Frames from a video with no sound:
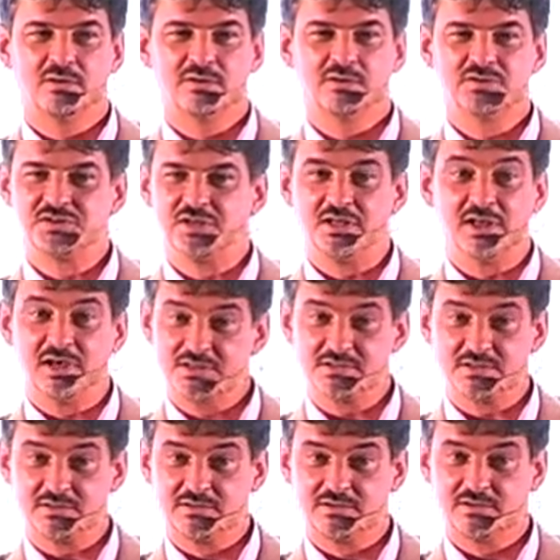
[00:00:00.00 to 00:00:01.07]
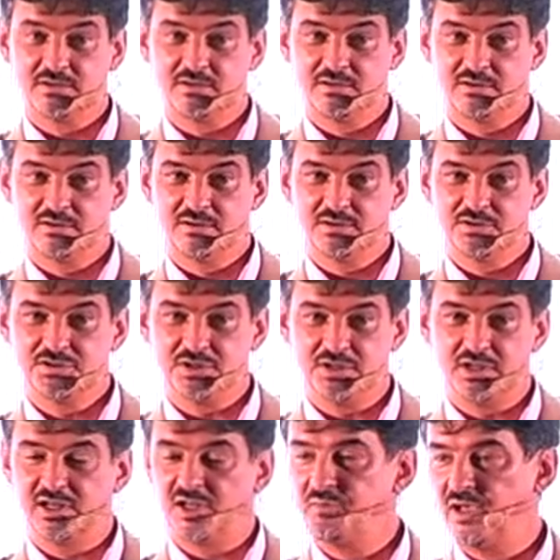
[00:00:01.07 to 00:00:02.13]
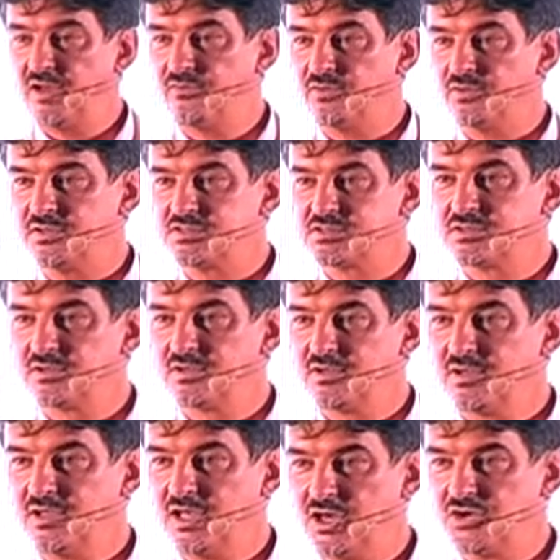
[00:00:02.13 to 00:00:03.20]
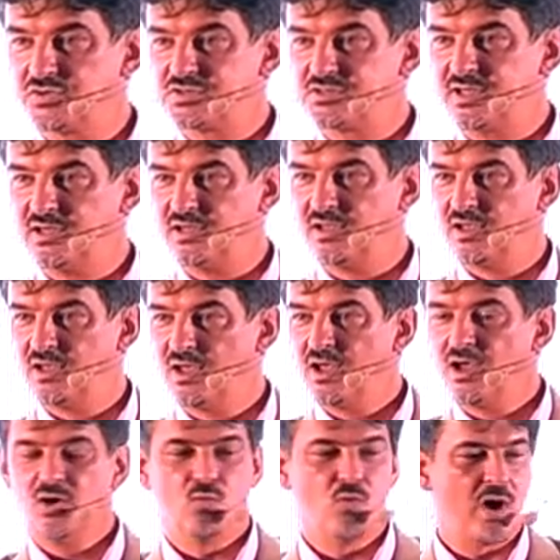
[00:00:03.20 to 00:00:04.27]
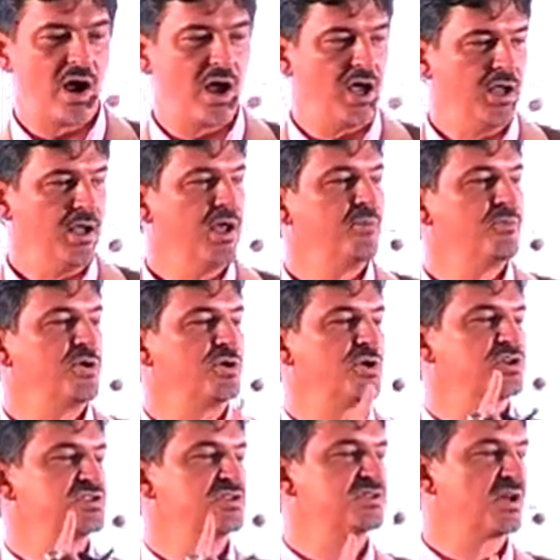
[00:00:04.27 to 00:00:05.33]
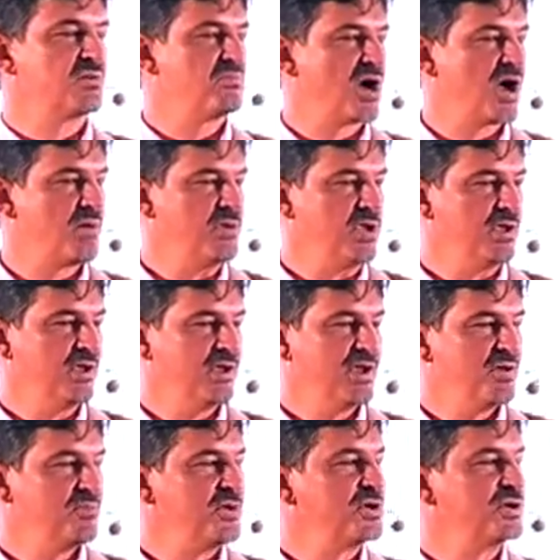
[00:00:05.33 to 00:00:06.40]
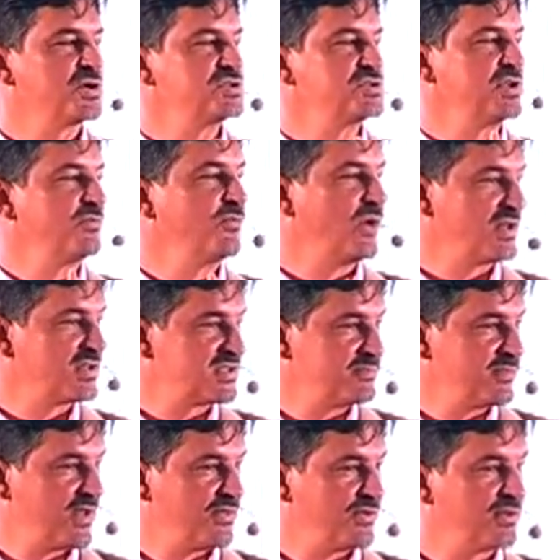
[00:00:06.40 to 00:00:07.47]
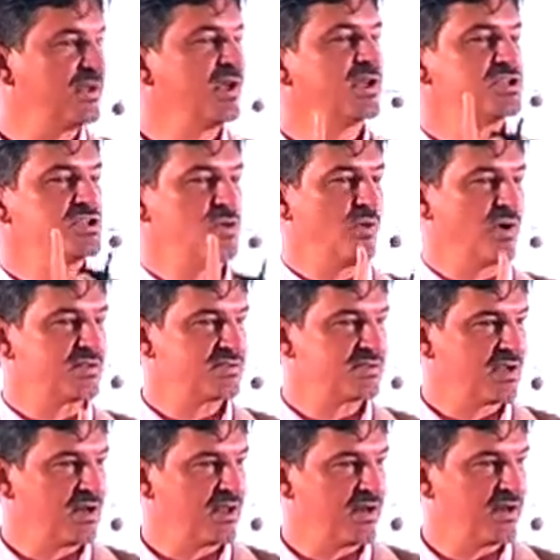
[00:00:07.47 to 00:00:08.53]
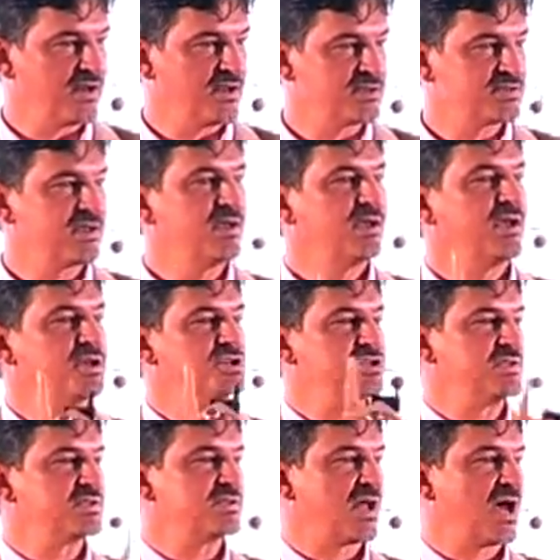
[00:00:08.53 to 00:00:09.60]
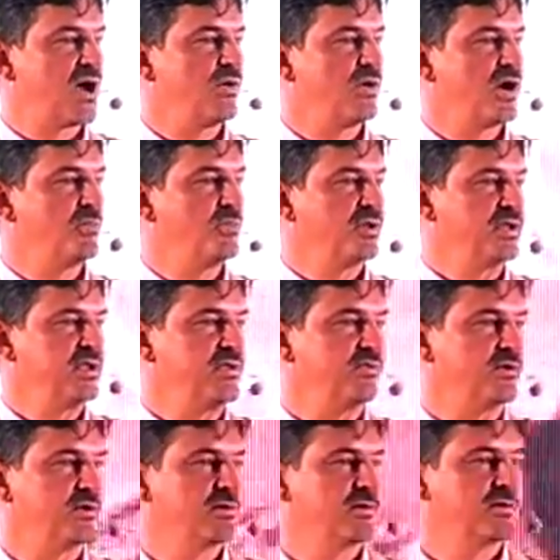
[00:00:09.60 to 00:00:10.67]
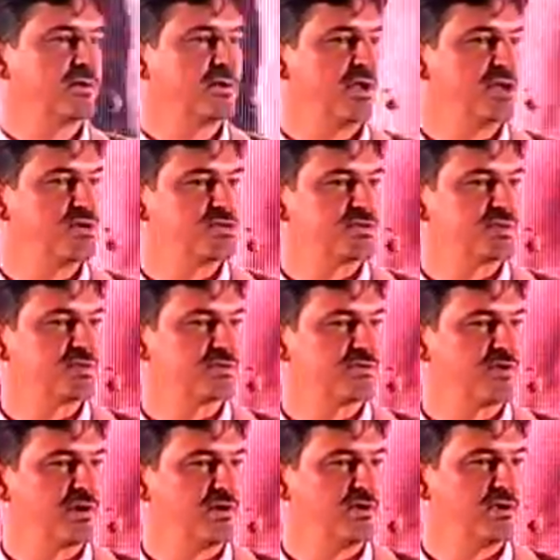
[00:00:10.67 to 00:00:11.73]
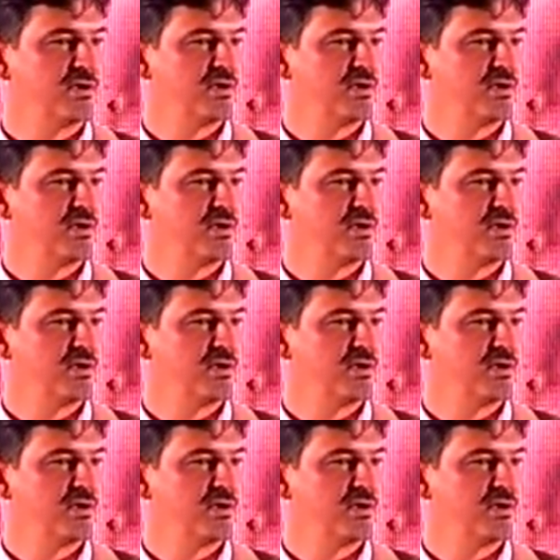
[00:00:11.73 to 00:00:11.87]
She doesn't. She didn't get paid for this. Interesting? Why? Because she's a mommy. Because she wants Method, she wants the cleanliness, and she's now a believer. Interesting so far?